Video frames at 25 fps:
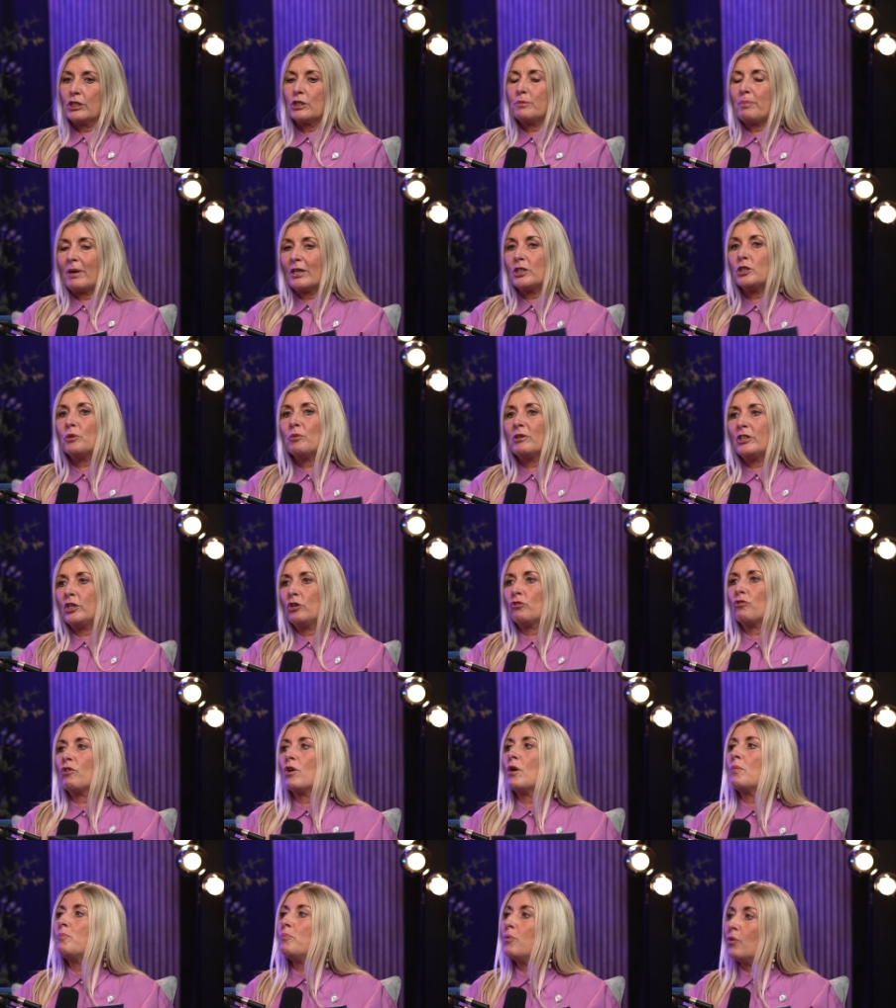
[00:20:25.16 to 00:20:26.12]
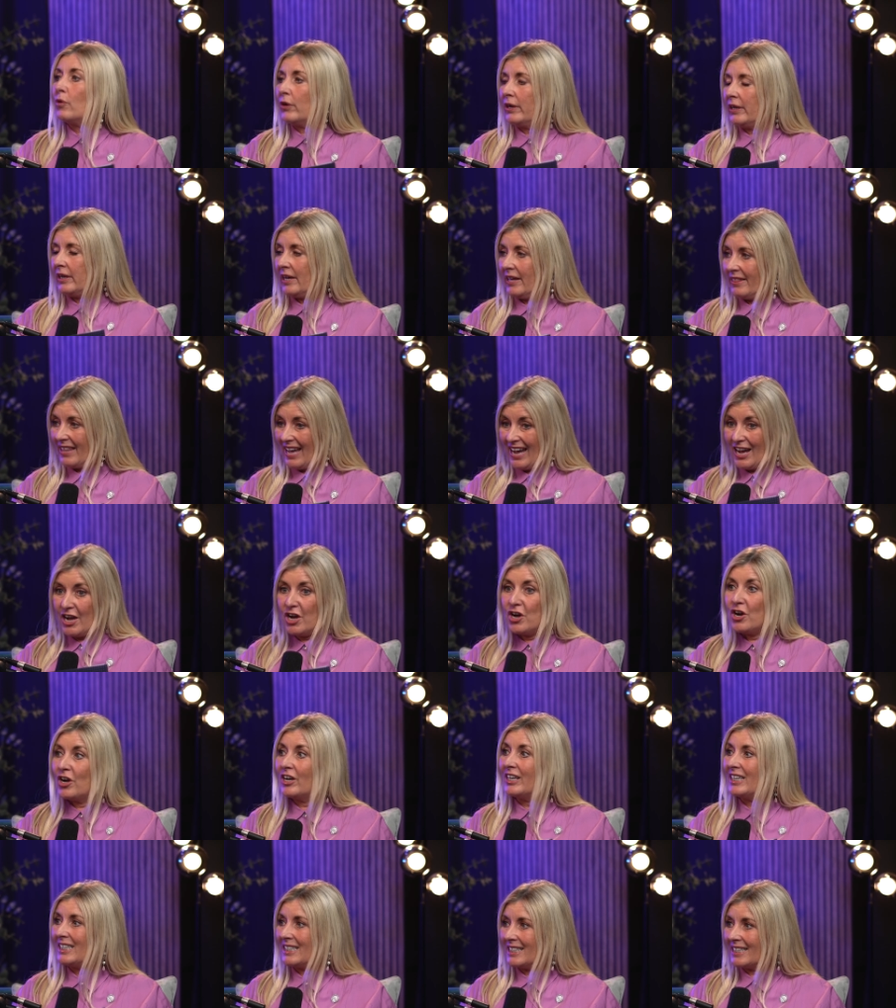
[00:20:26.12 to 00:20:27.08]
especially when you're at a point at that
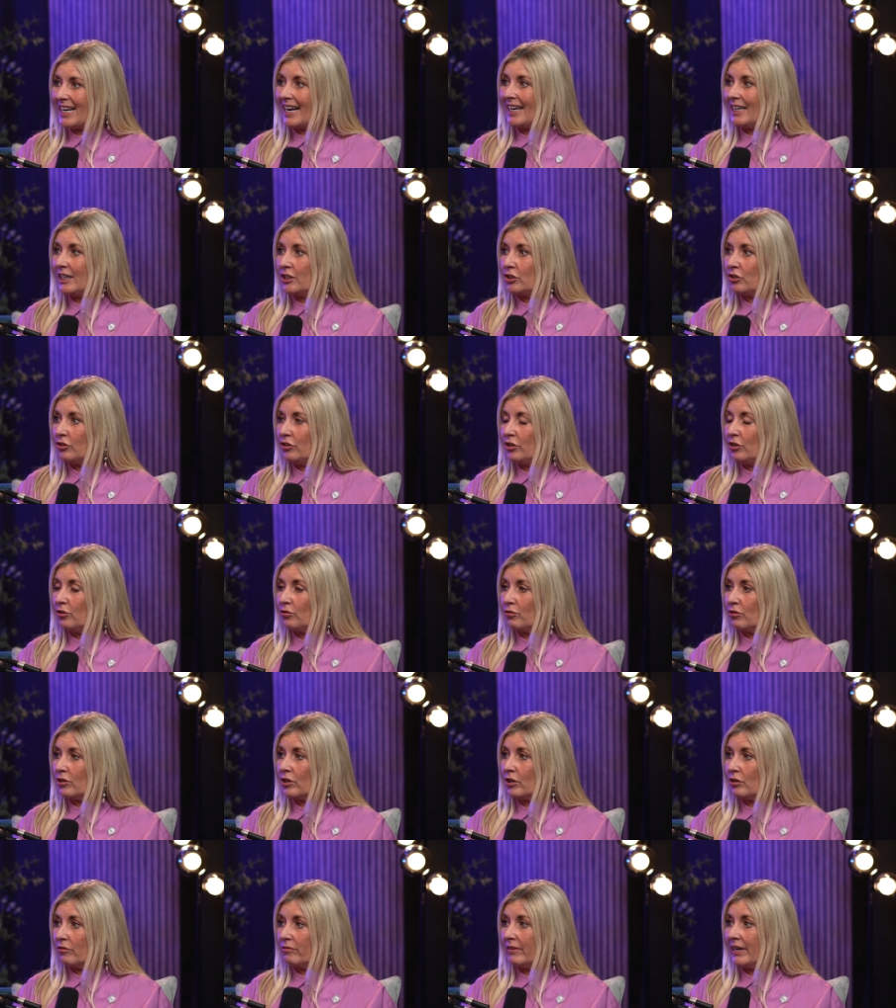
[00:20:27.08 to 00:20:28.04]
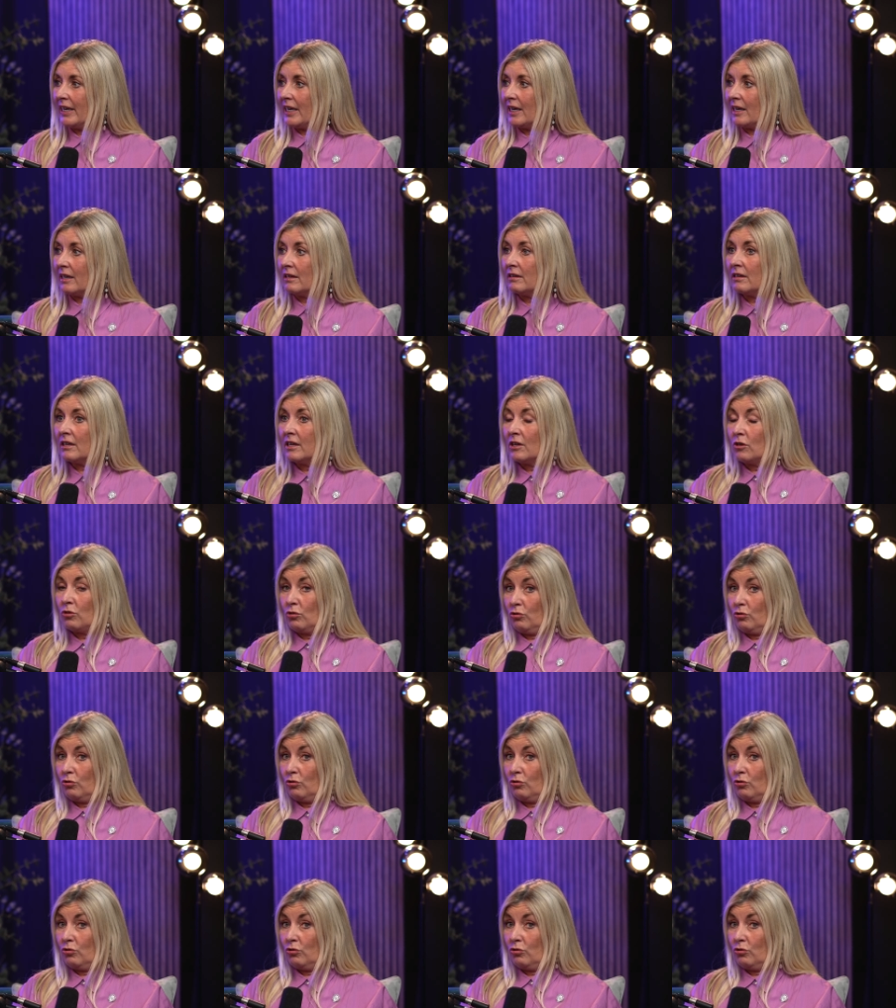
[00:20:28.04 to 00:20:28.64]
early stage in your career mm-hmm.